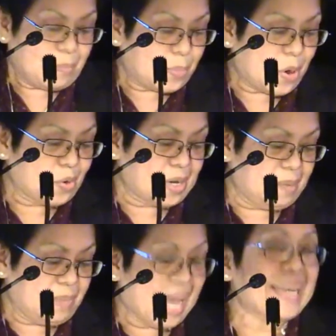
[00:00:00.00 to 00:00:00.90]

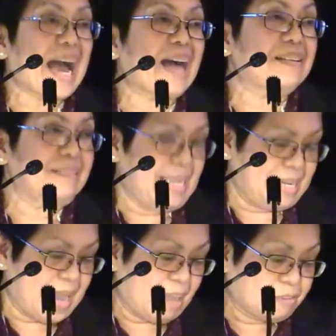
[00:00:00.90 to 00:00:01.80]
program, and other
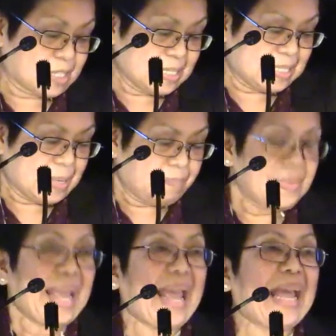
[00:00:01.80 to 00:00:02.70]
endeavors
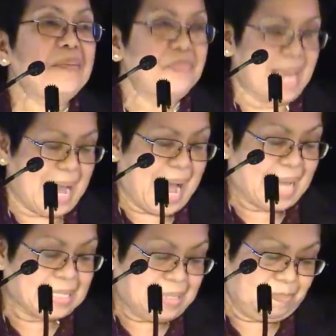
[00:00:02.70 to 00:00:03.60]
aimed
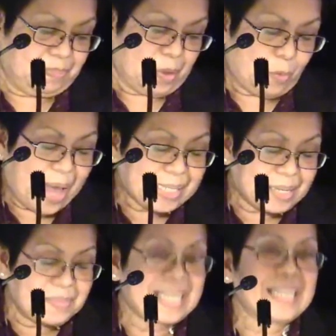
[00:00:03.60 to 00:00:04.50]
at
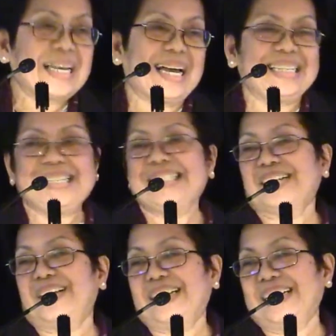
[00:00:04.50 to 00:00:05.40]
welcoming and
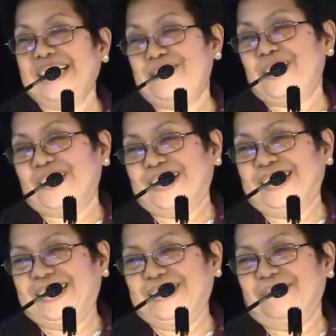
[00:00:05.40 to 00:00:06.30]
integrating
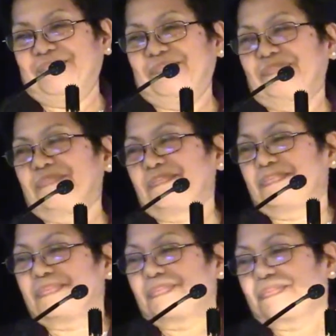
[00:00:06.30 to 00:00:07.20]
immigrants.
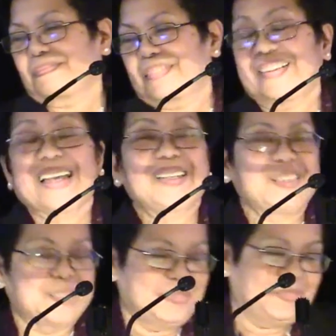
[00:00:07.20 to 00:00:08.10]
Thank you.